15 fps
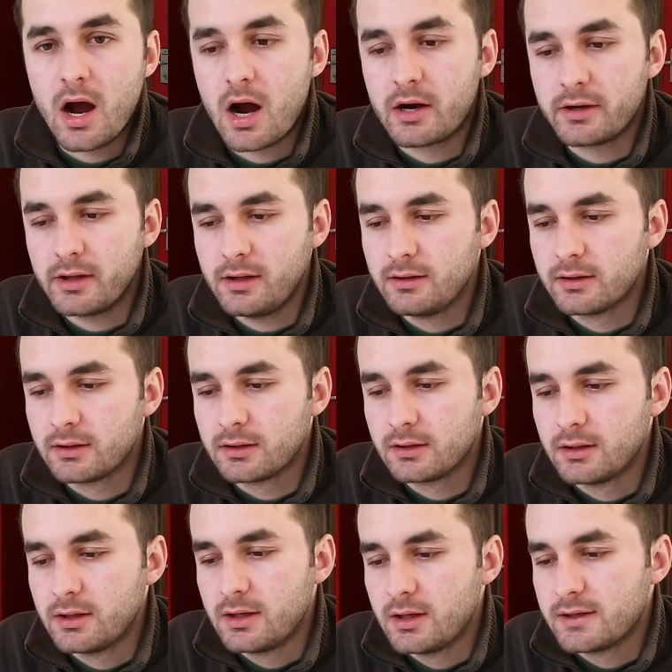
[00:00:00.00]
are either
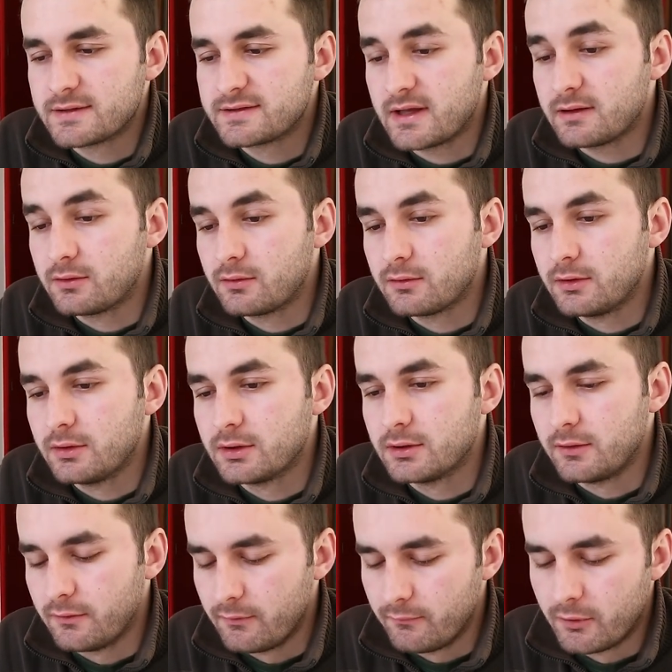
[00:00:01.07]
sent to
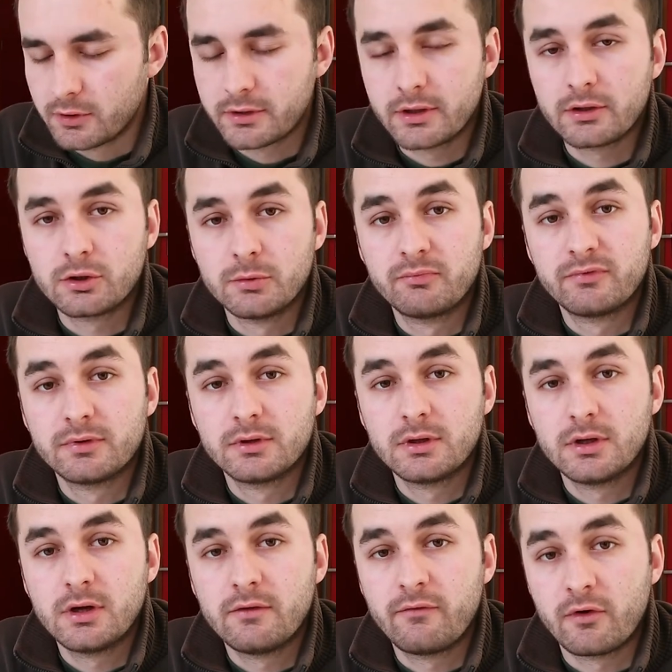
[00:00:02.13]
the working group
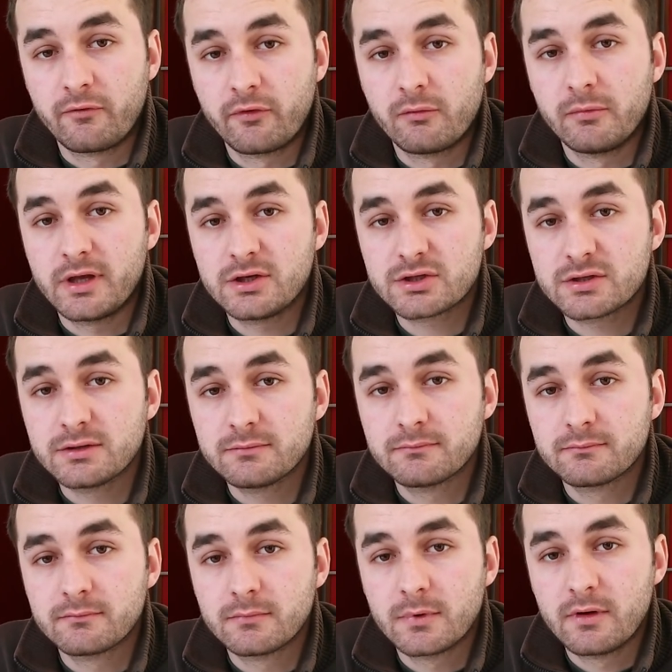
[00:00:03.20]
for formulation,
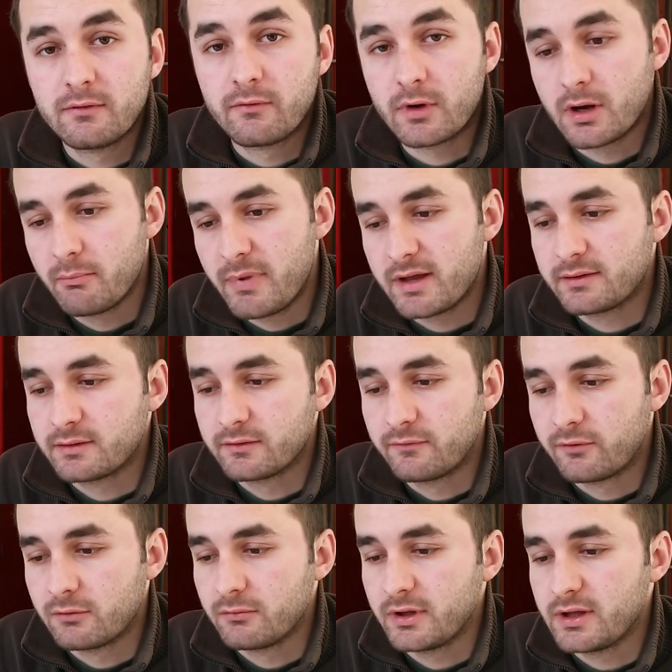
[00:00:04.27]
for a better
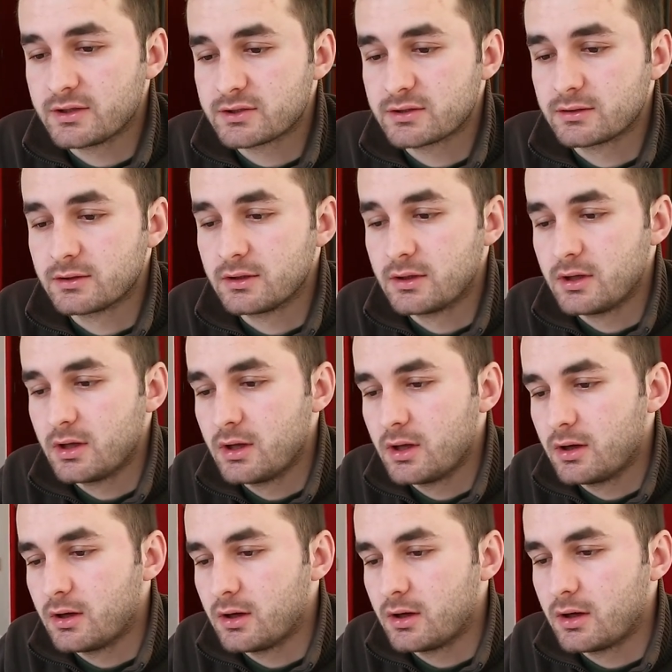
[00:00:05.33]
formulation
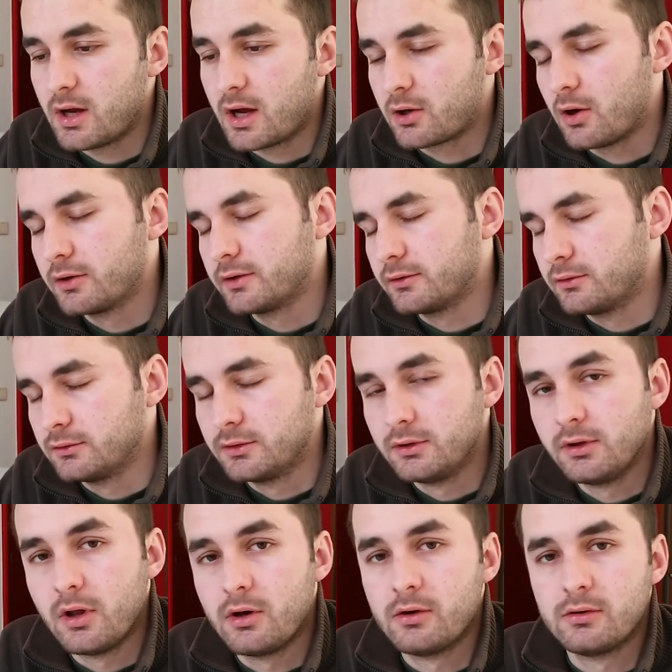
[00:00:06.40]
according to the
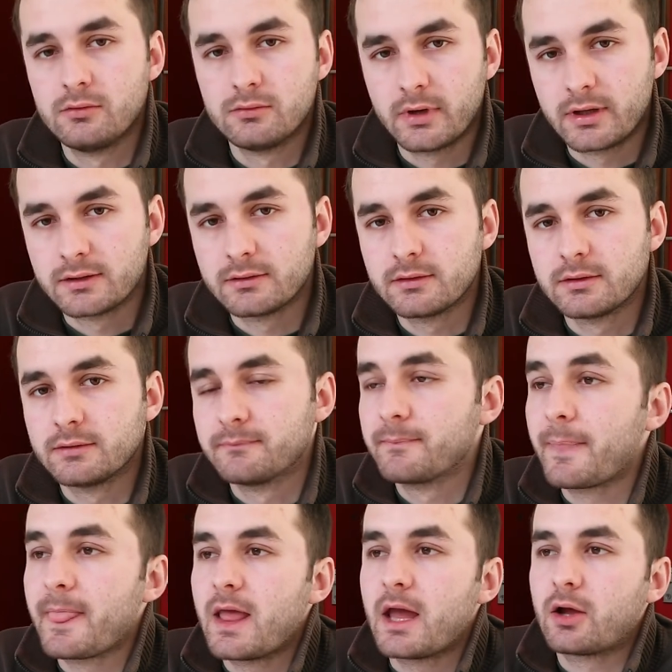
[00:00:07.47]
law and the
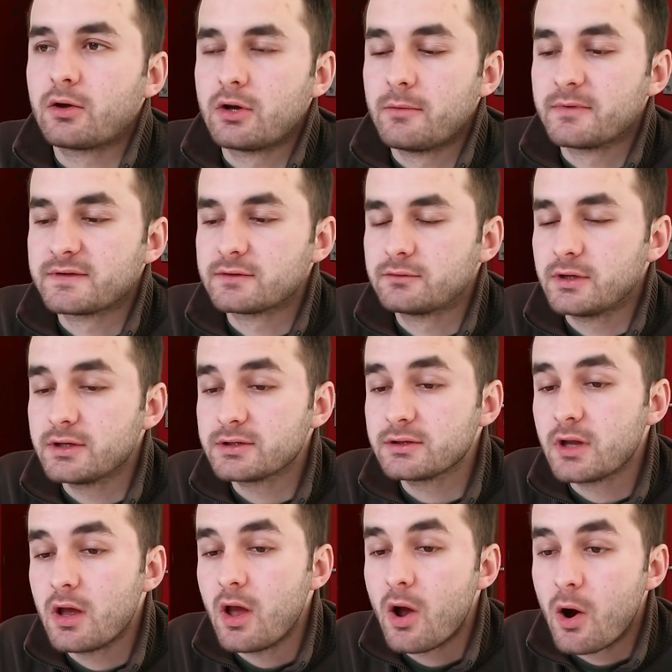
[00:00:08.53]
economic
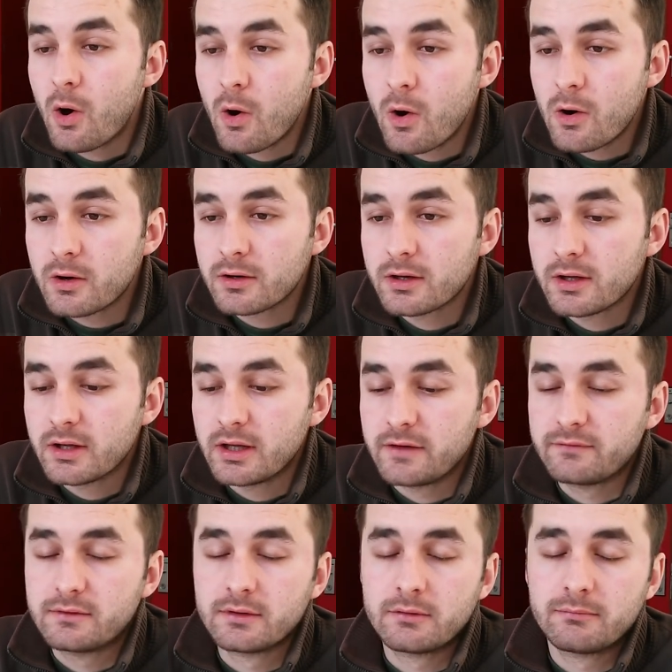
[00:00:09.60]
situation, or
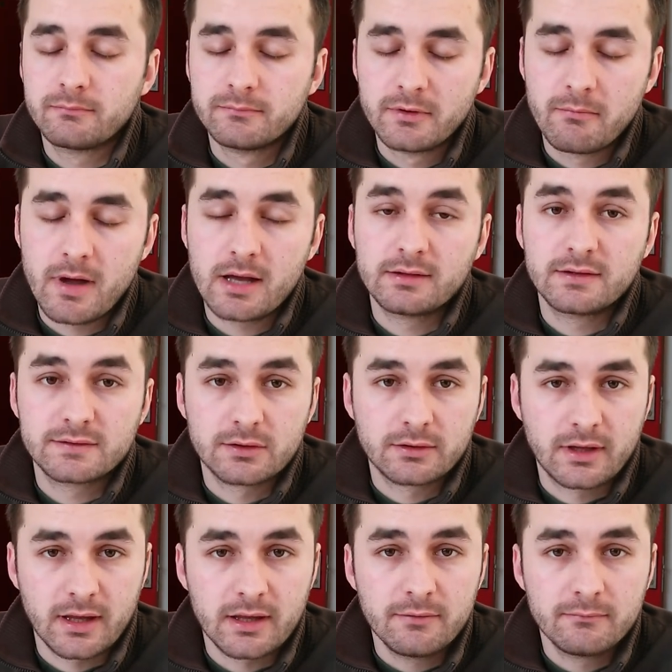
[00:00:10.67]
if the demand is
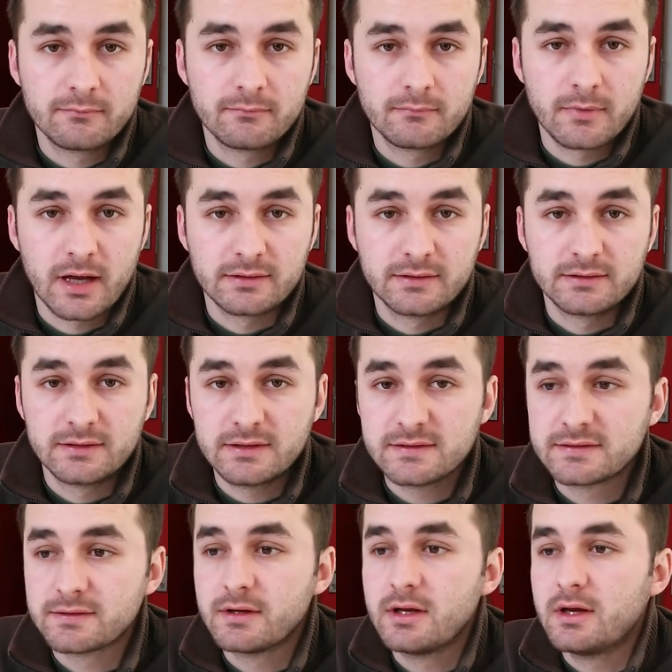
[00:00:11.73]
okay, as it
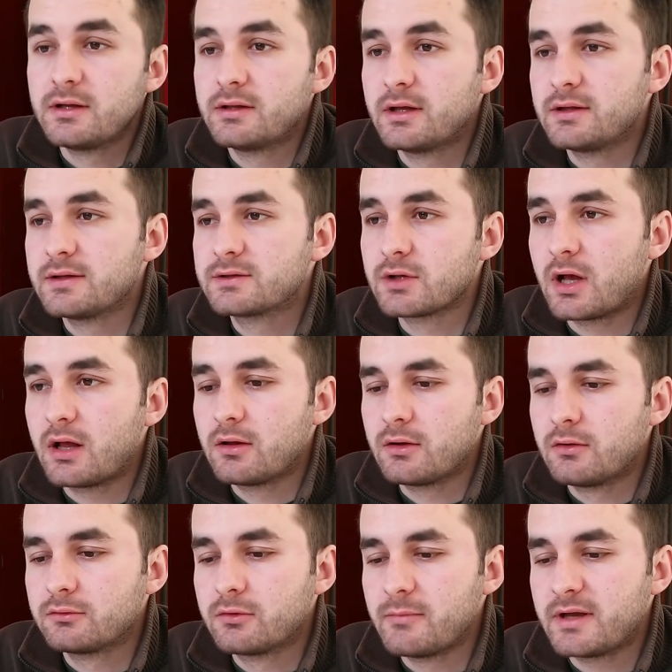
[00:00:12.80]
is, then it's
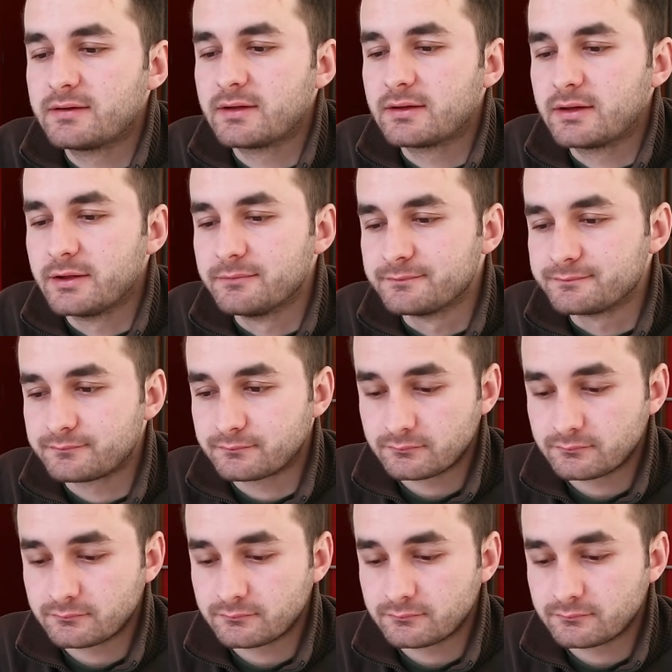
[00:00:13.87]
automatically